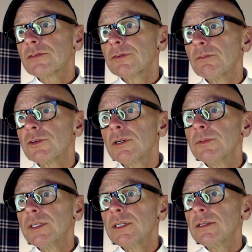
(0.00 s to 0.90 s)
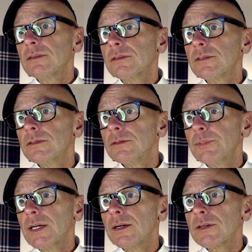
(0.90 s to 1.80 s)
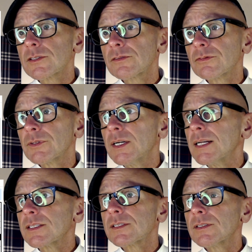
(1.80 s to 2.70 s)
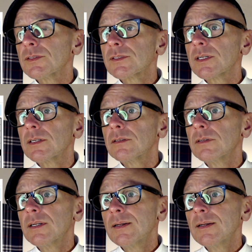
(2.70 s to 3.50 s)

from Germany to Paris, France, there's a